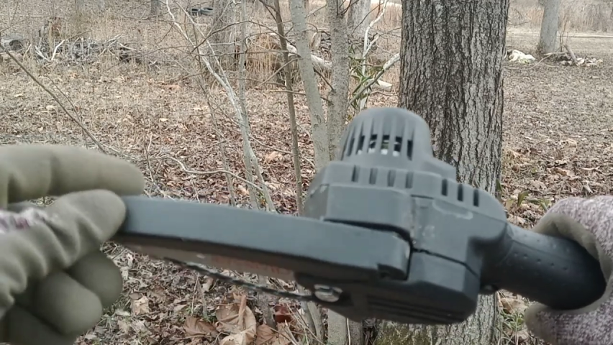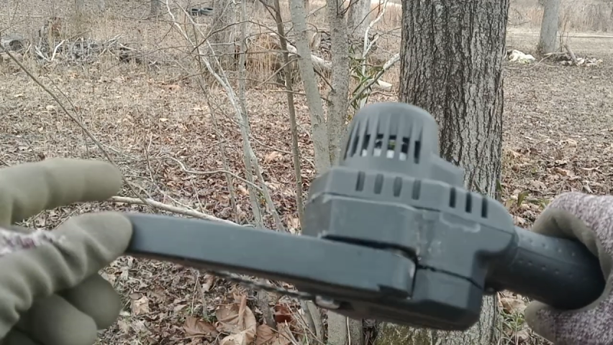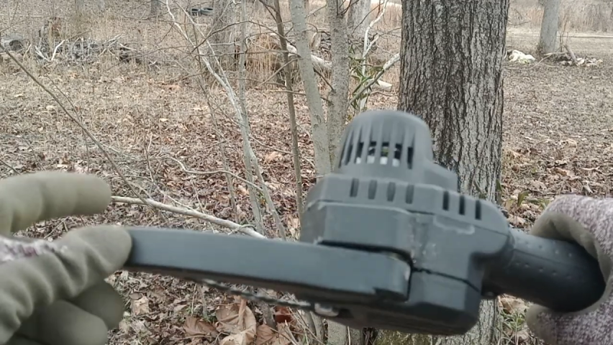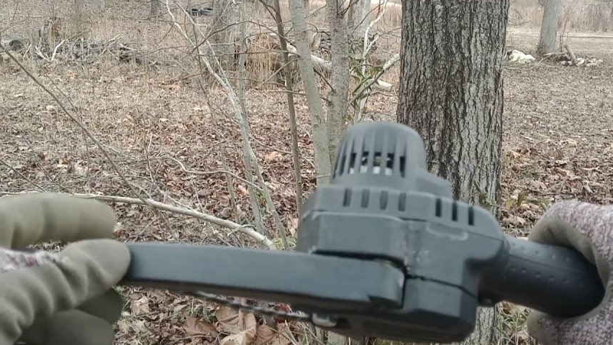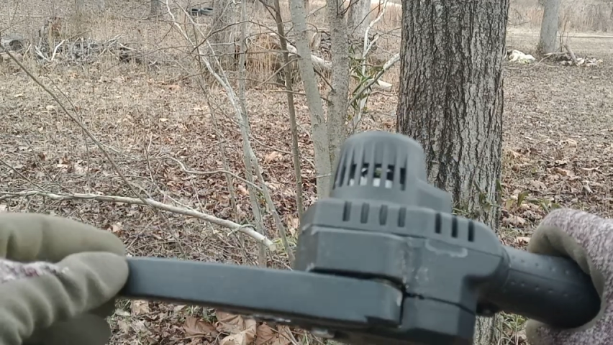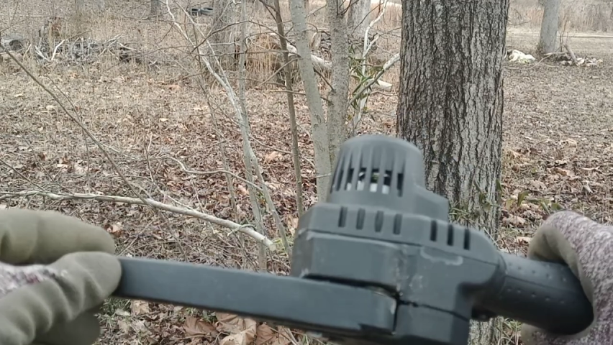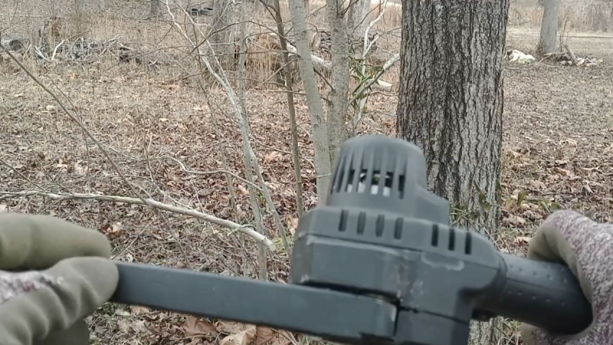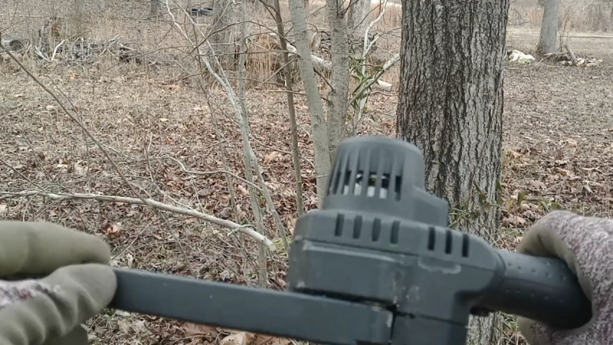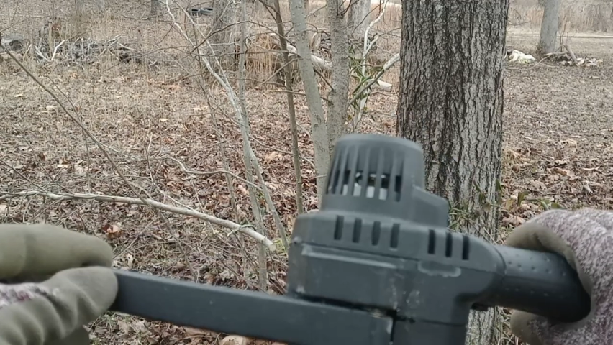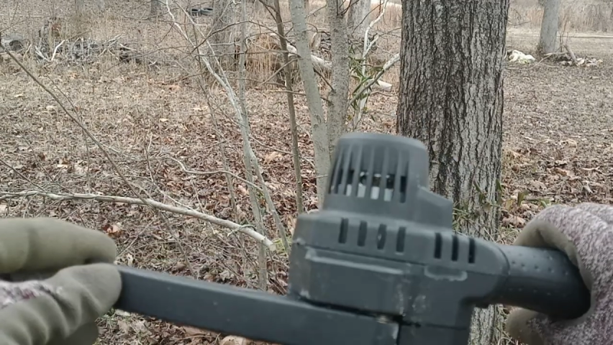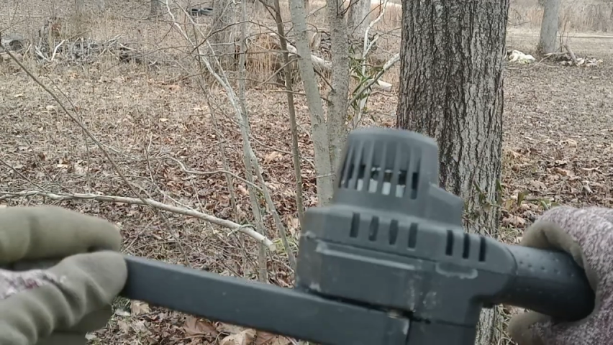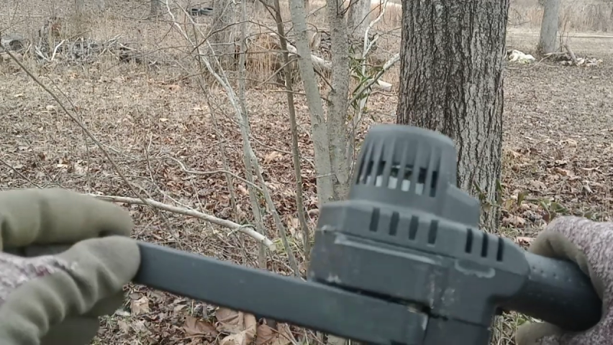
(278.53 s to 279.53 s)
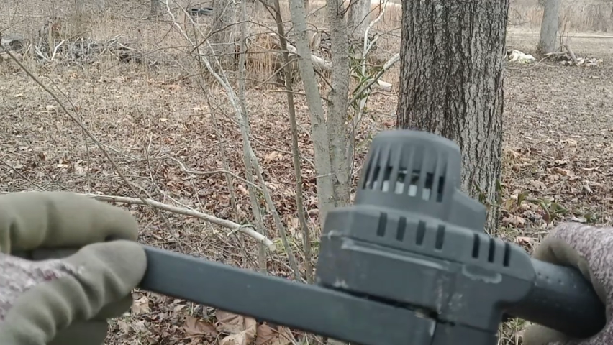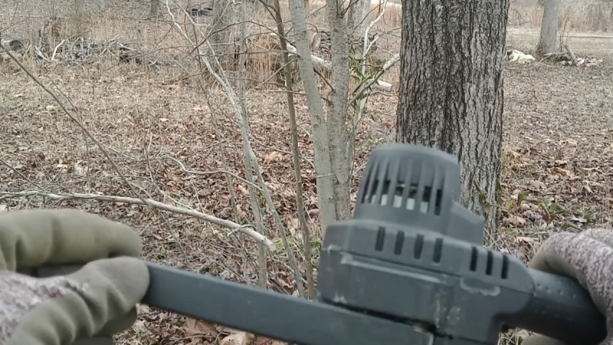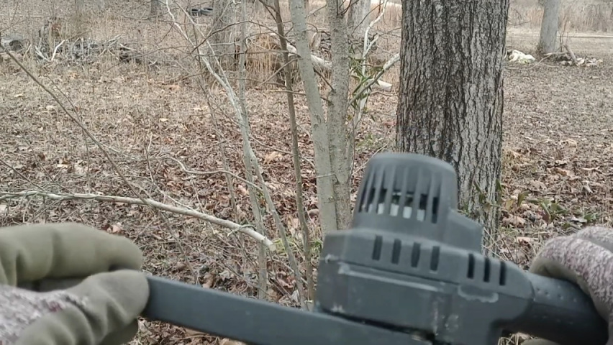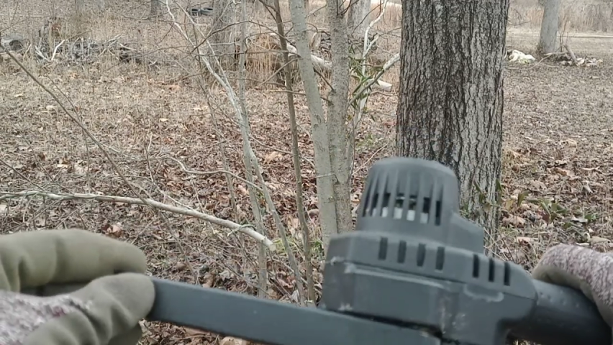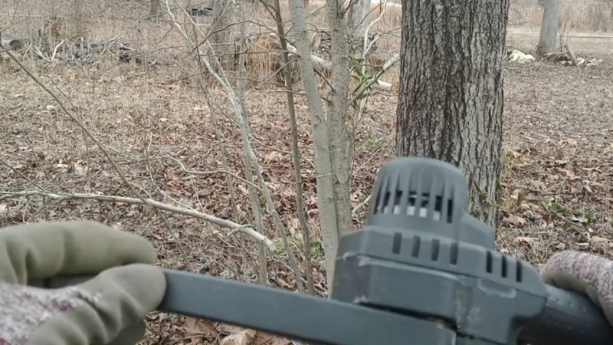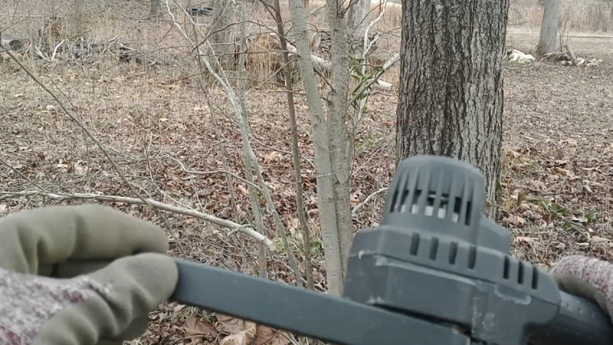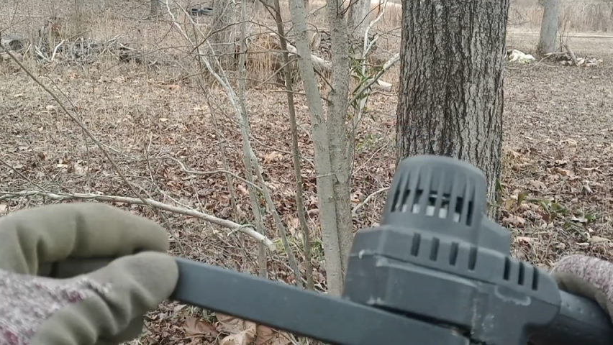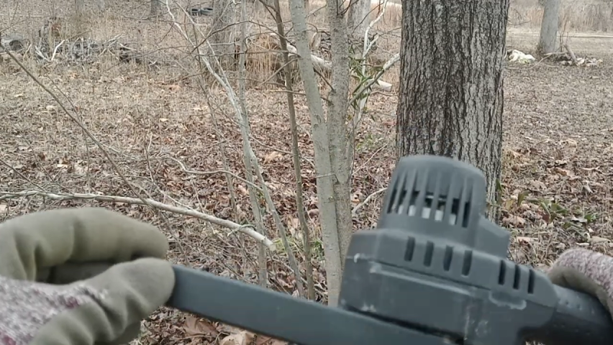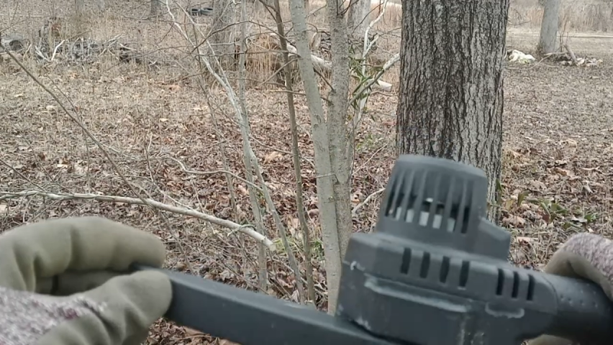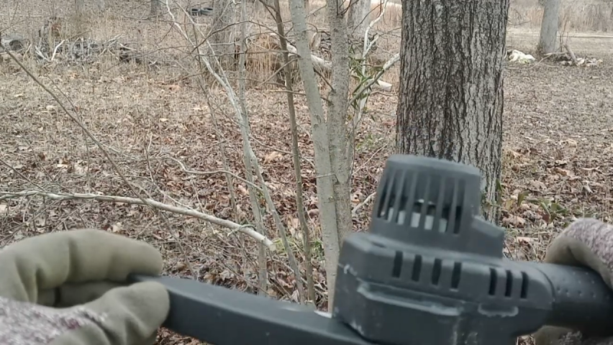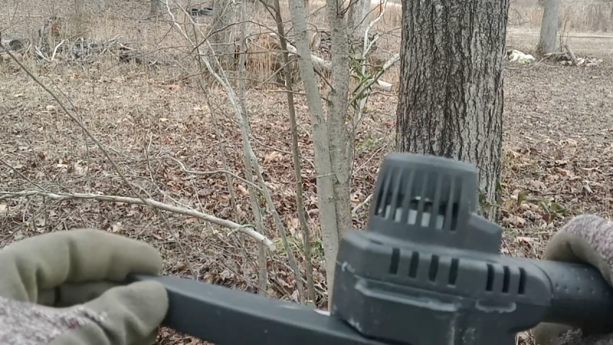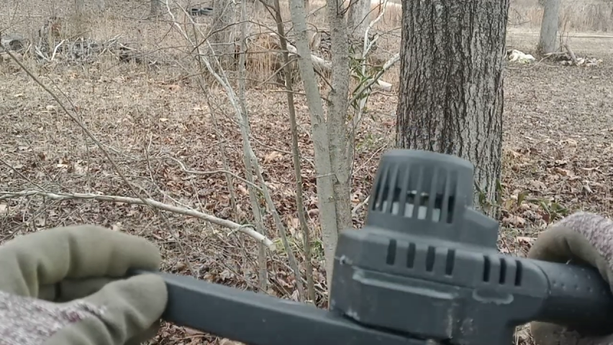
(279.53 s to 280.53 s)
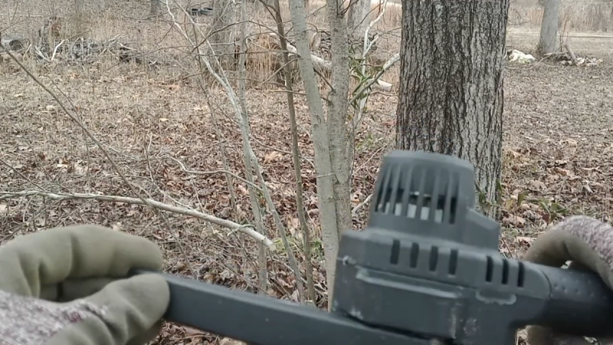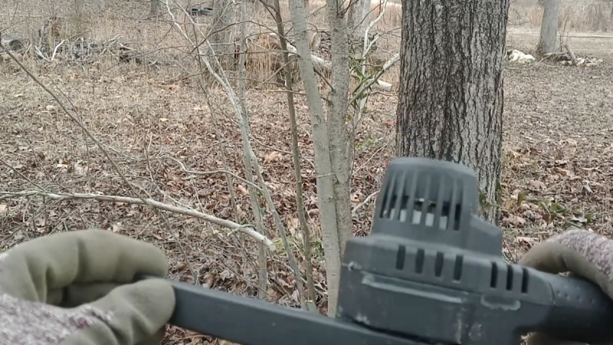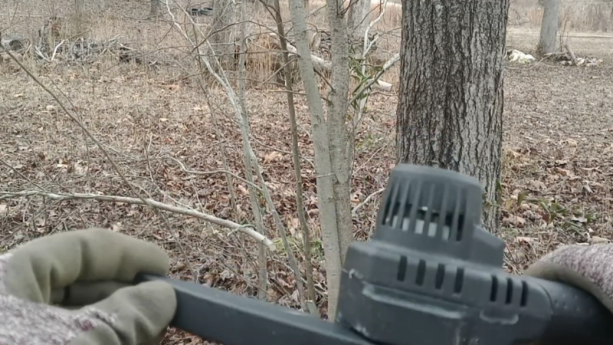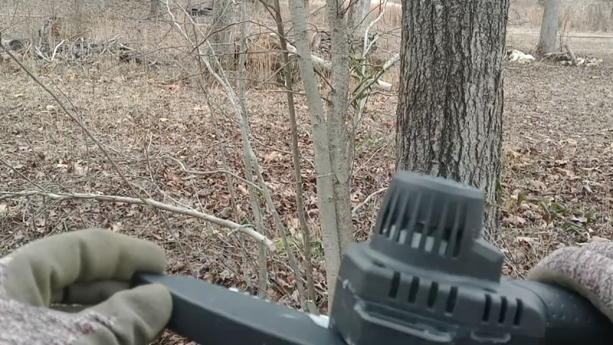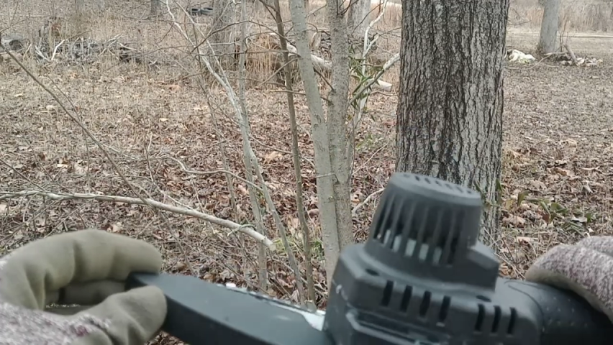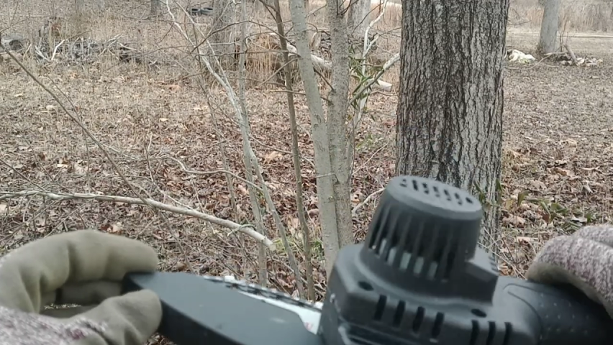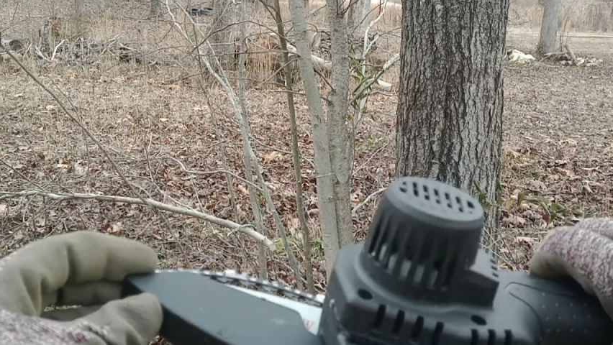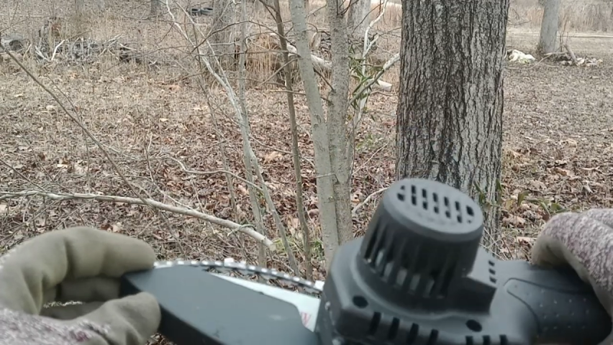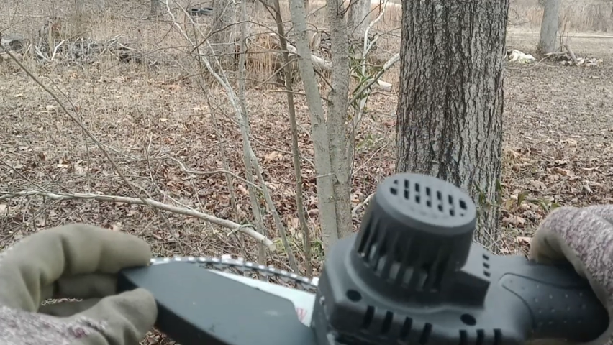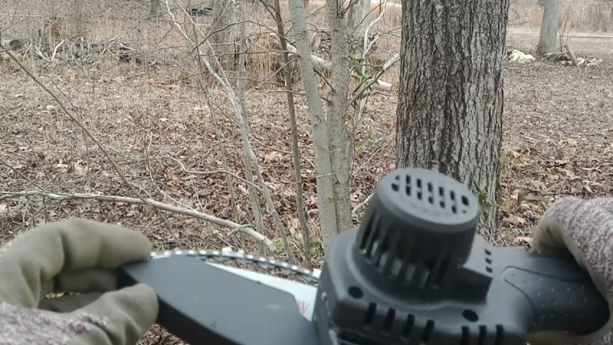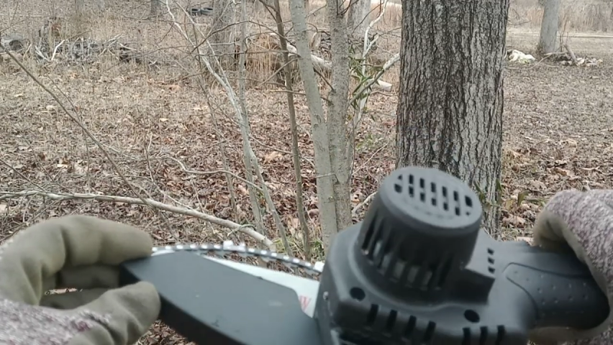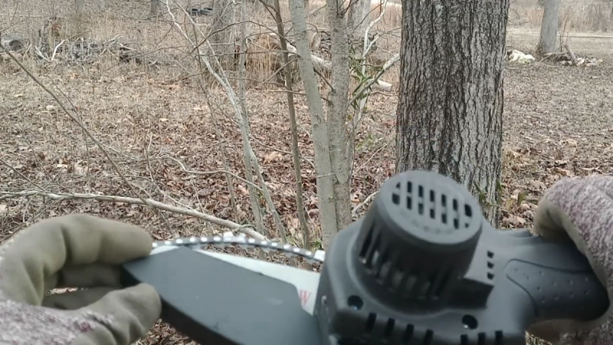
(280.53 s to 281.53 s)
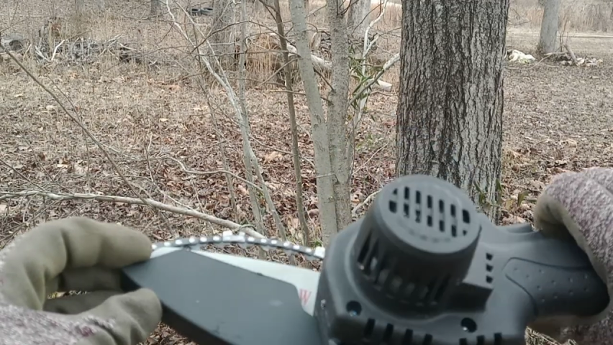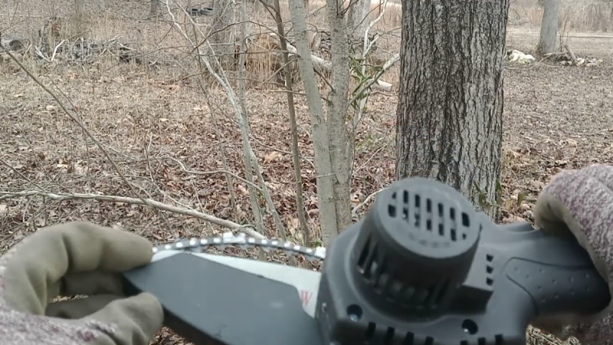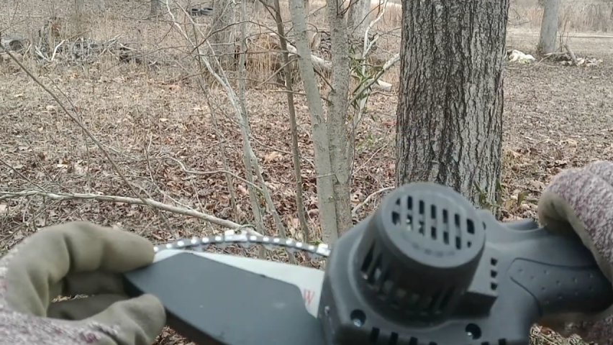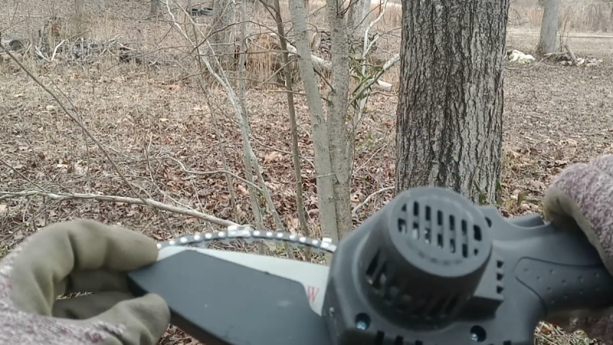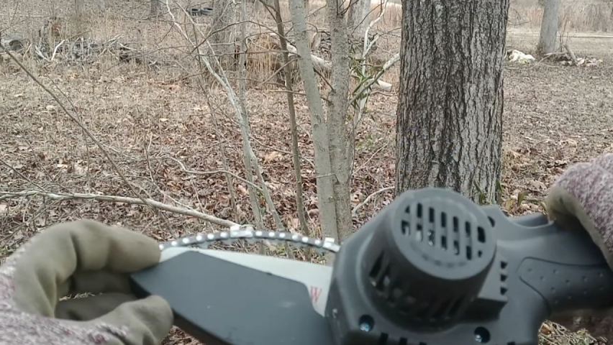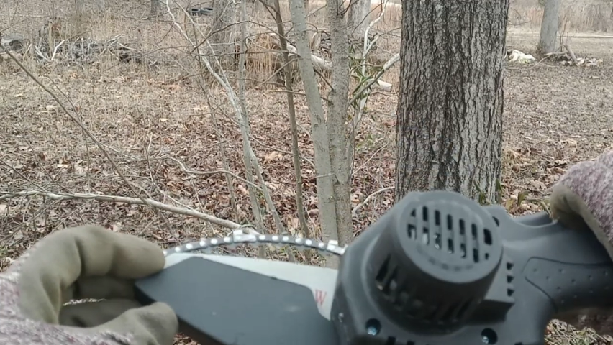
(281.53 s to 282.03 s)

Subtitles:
[unreadable: no face in view]